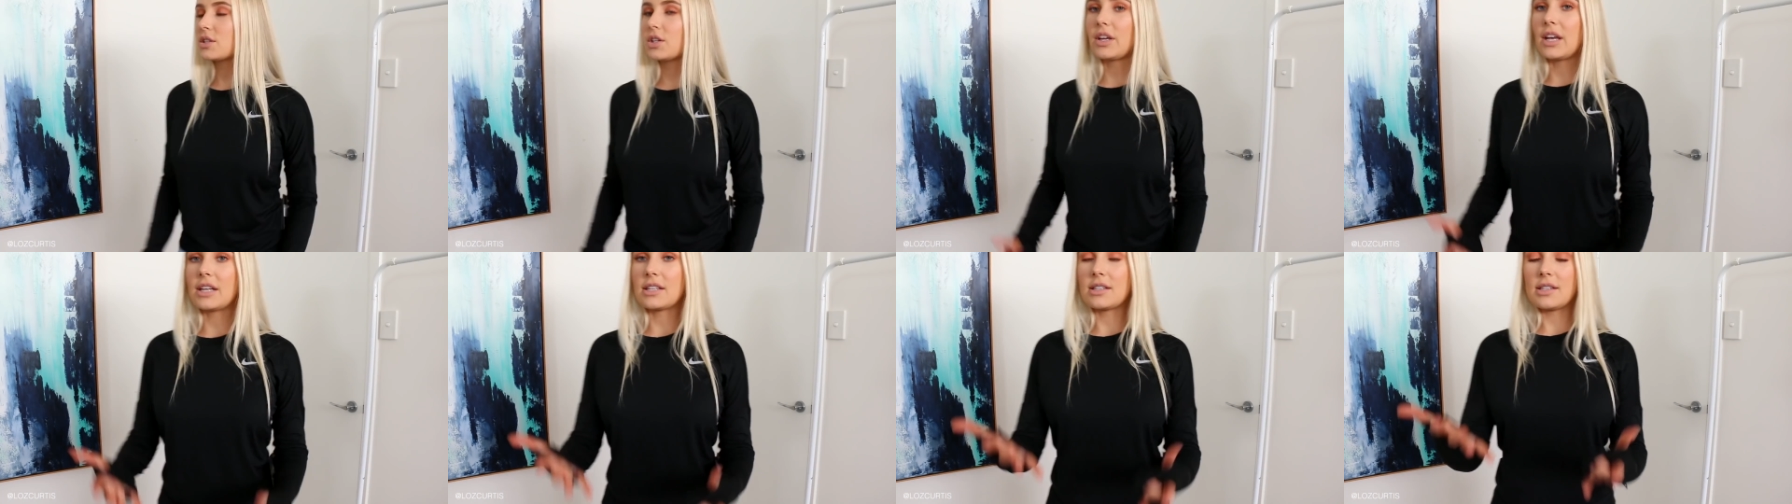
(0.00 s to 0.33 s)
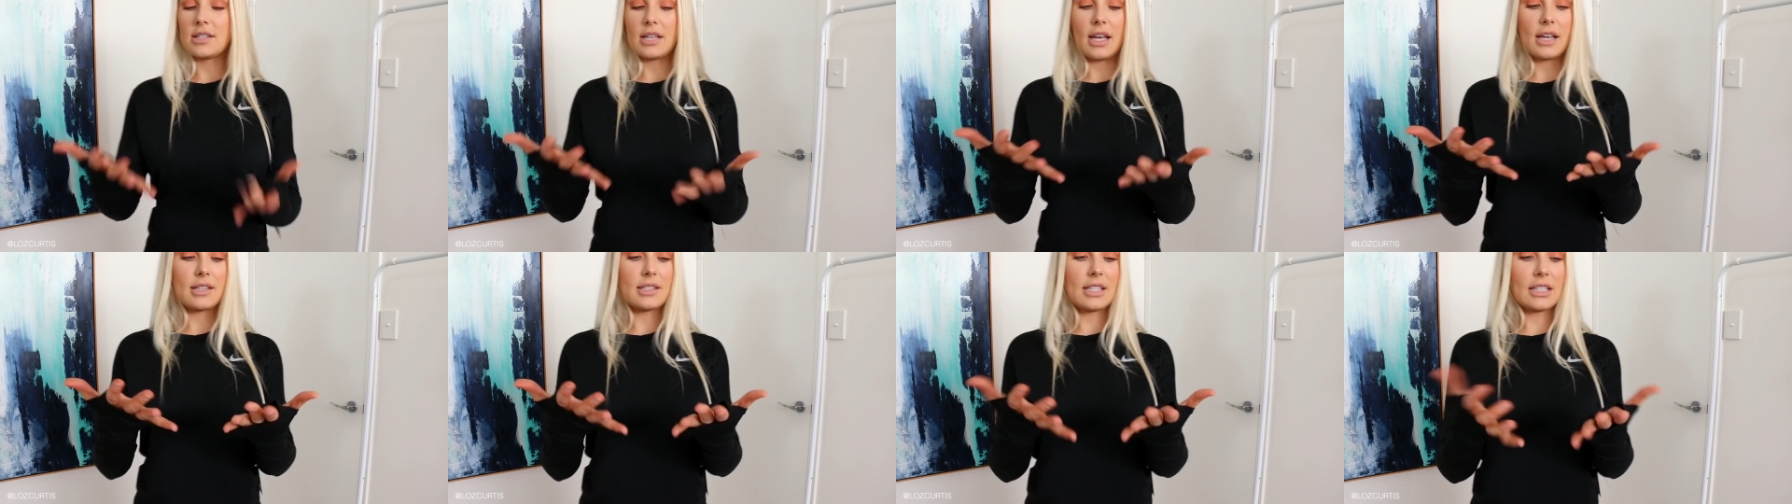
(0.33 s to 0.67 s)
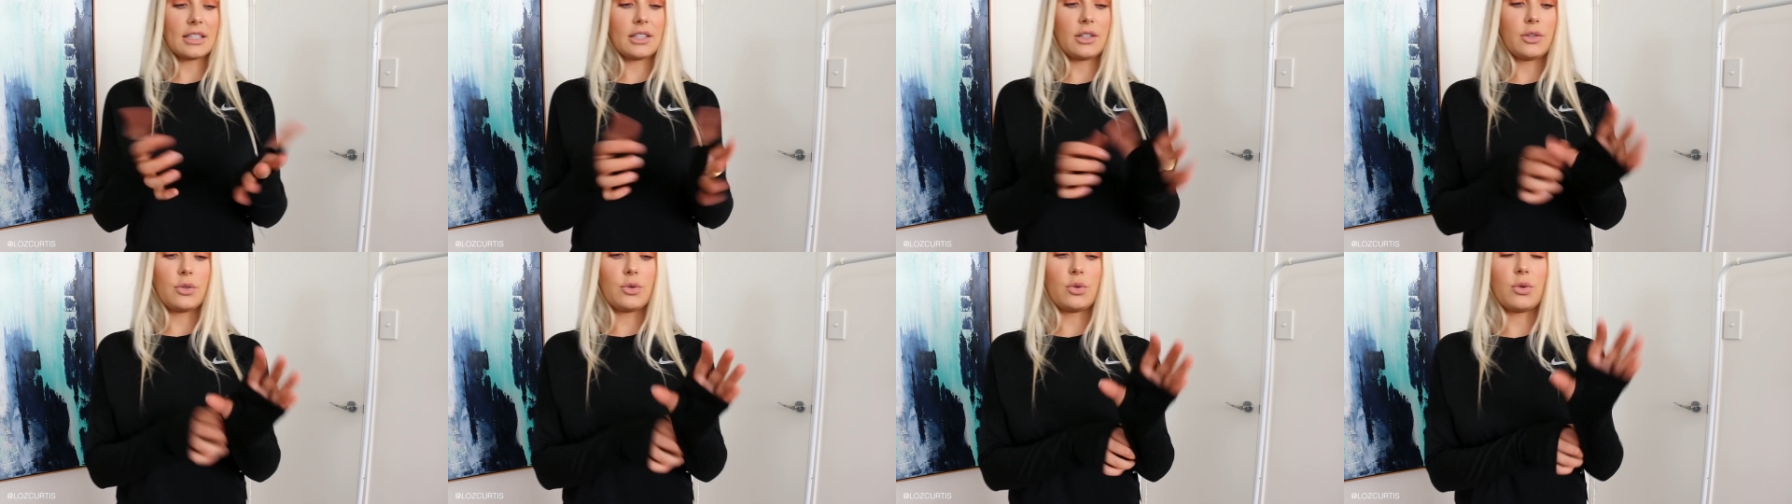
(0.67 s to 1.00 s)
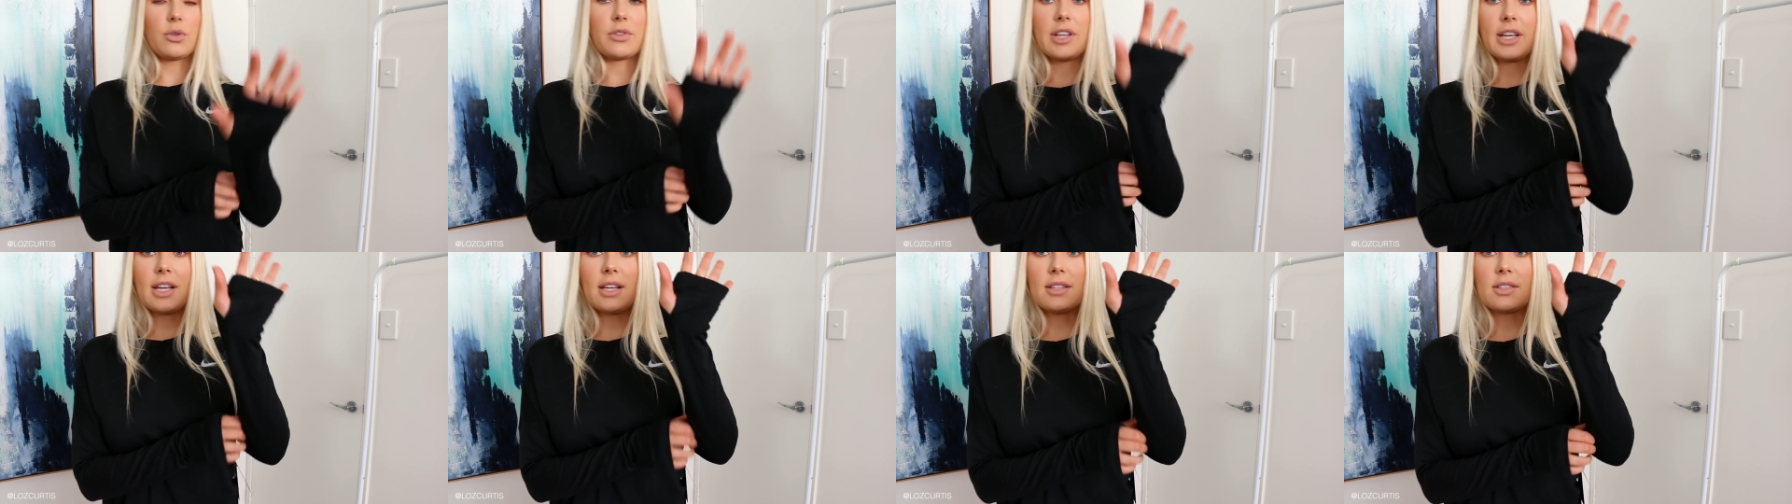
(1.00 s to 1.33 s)
So yes, this has like the little
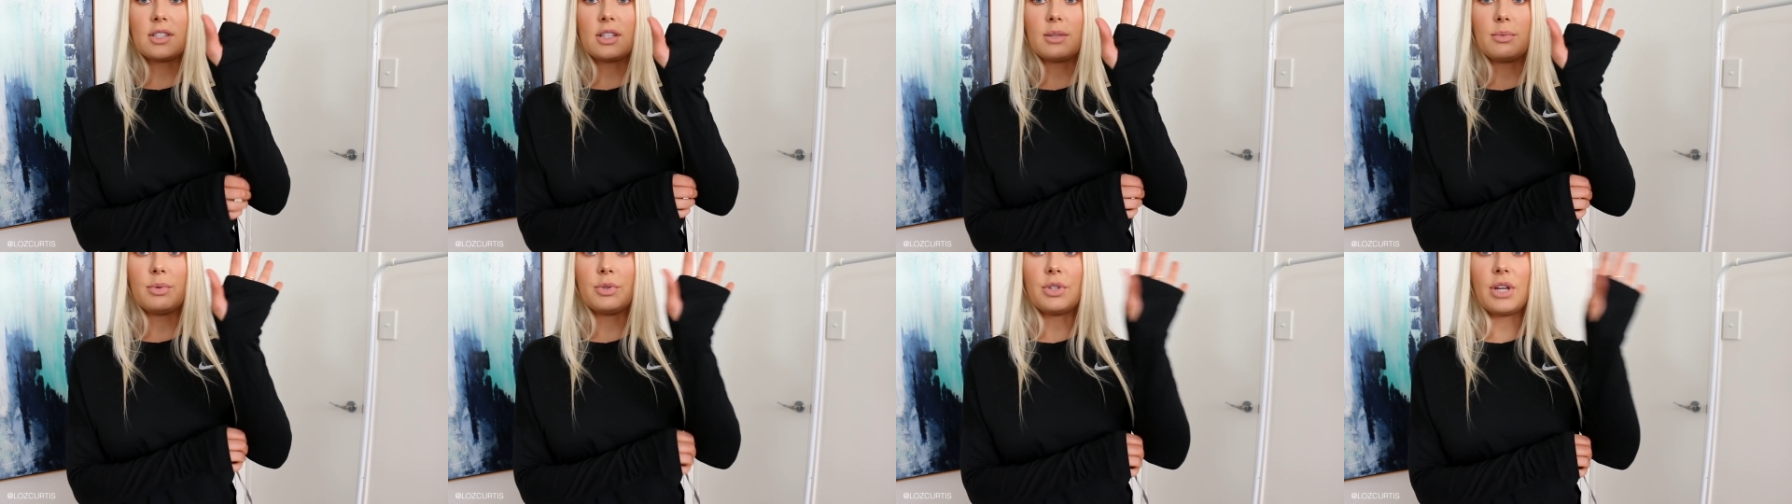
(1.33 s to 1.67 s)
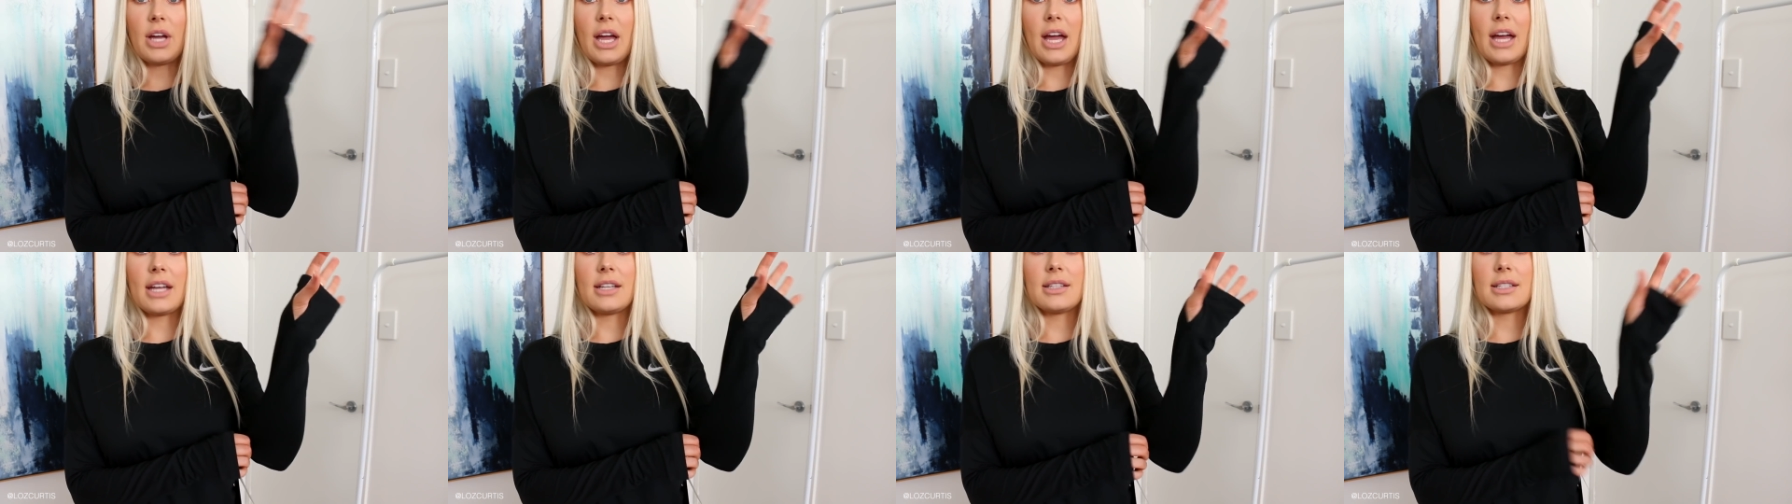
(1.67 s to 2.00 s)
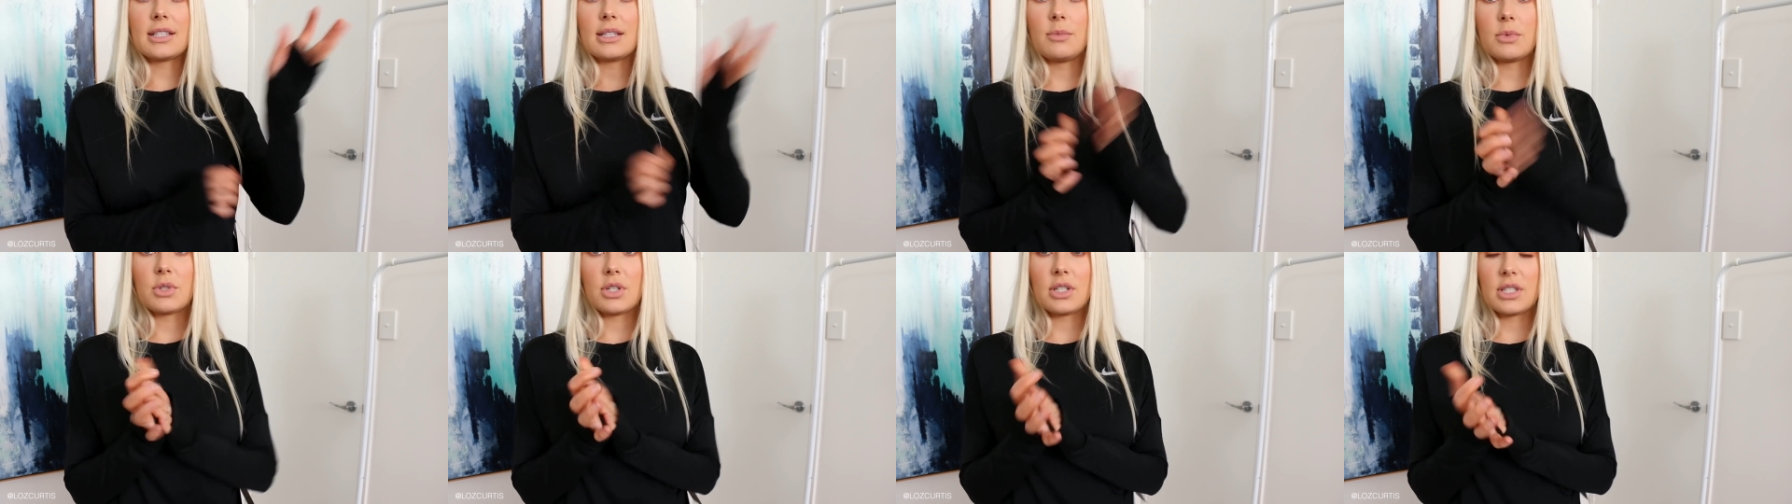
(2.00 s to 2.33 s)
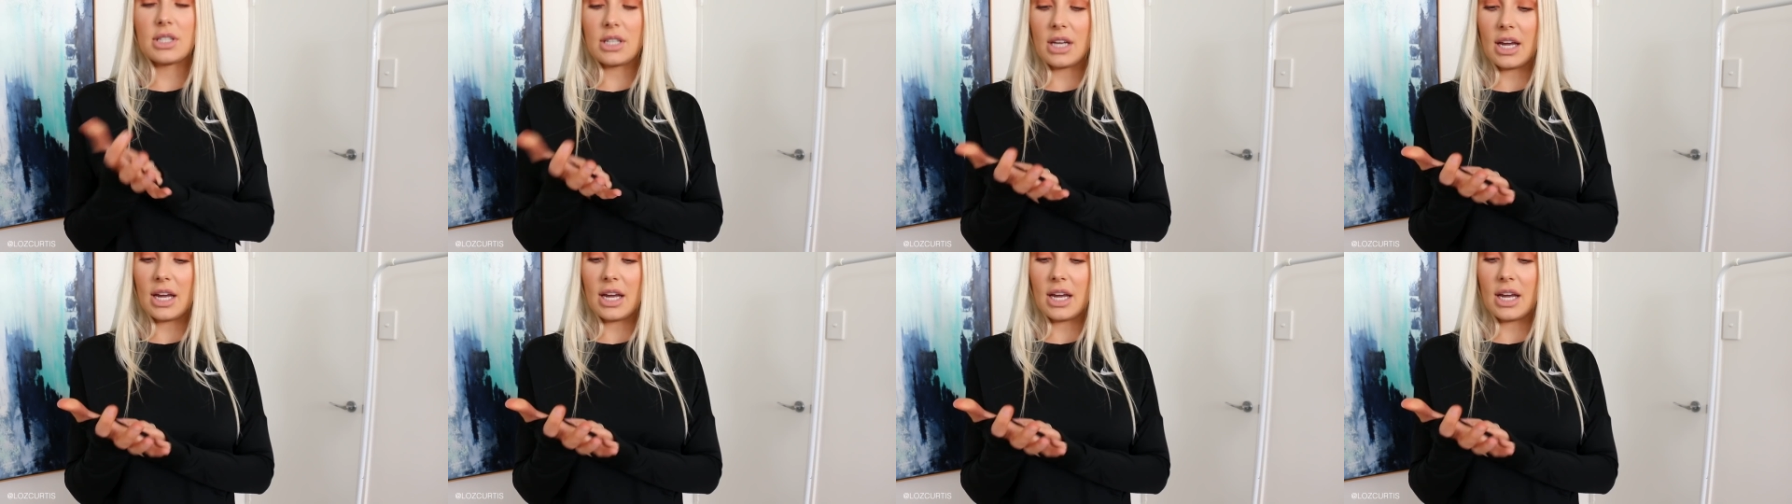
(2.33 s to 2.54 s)
things that you put your hands in, which is